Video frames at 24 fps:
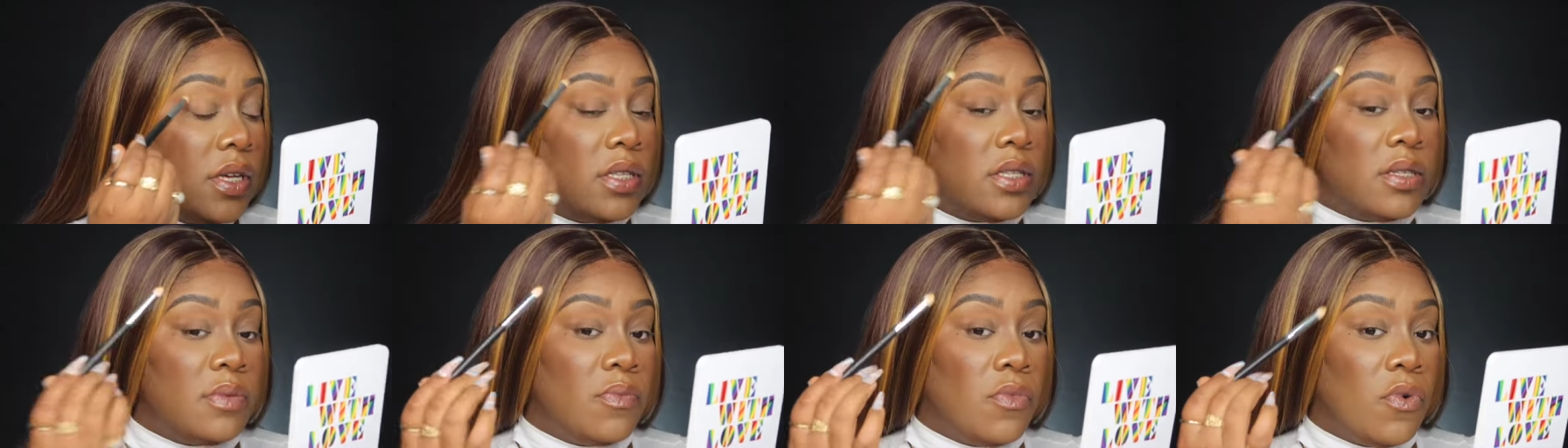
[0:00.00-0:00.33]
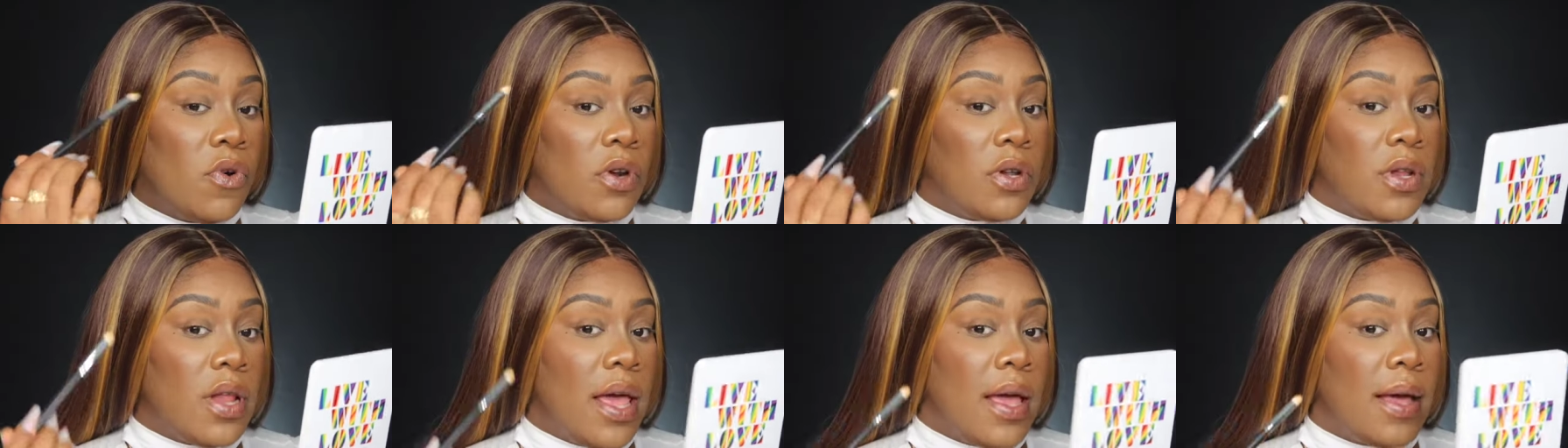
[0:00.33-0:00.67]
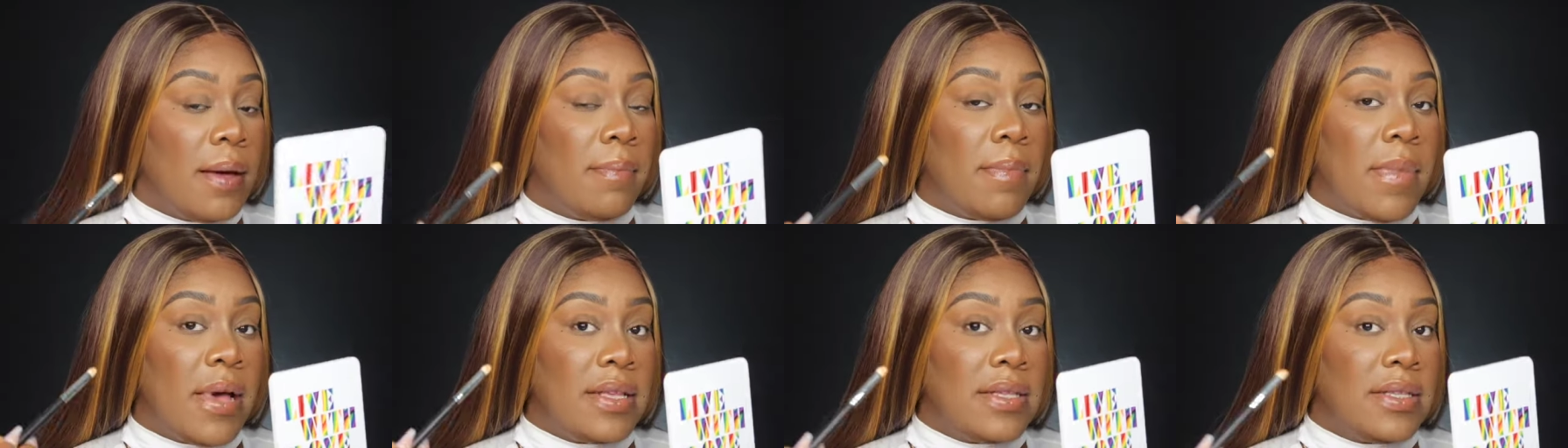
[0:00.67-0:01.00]
It's more
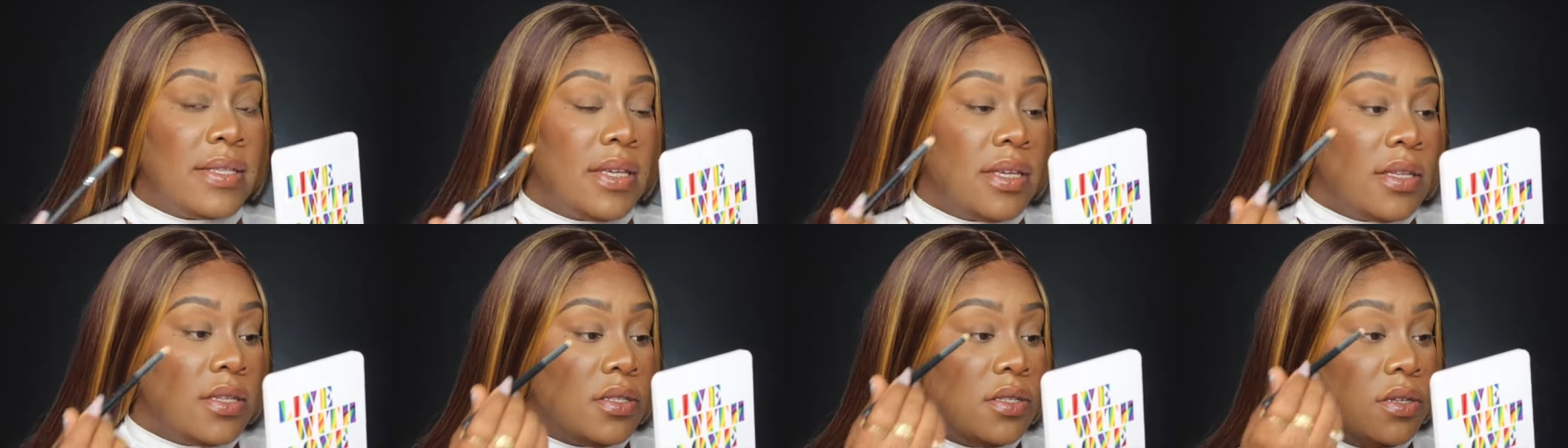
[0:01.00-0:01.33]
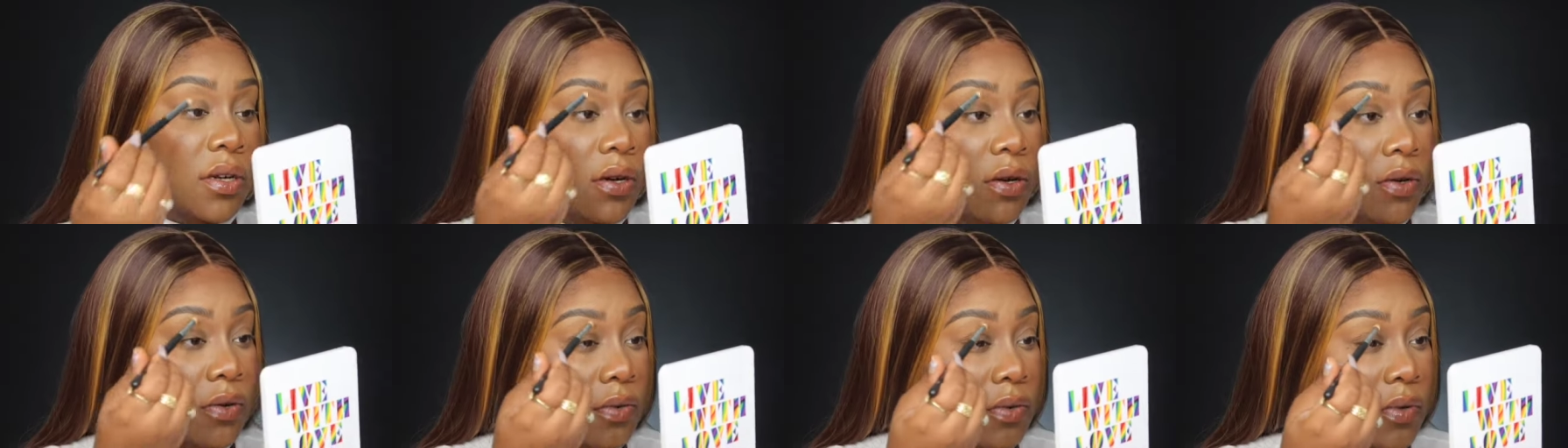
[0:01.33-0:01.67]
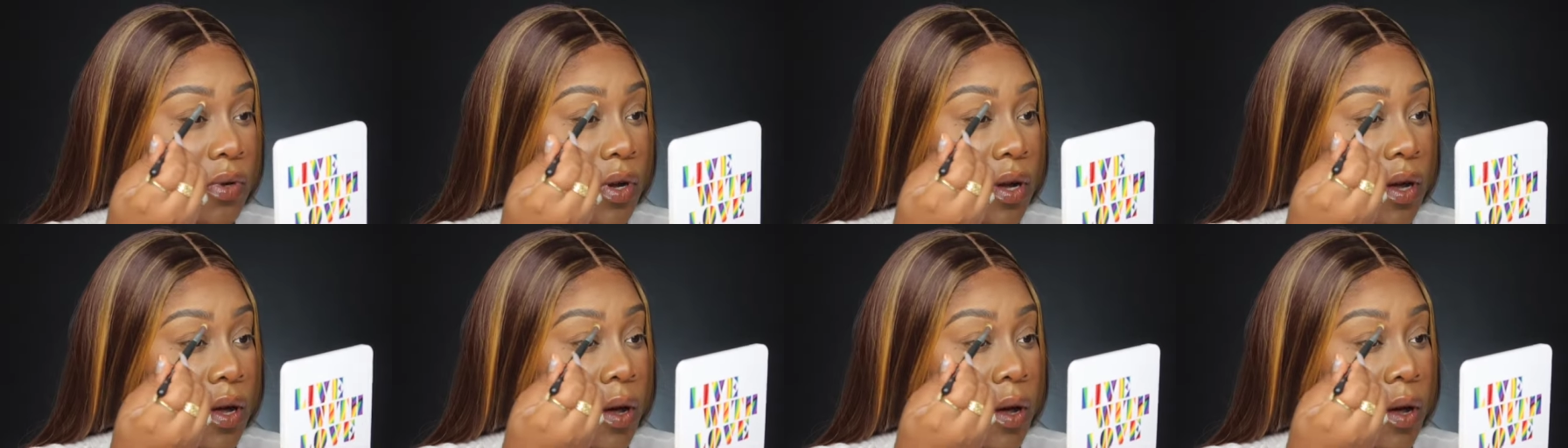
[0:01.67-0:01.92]
like my skin tone,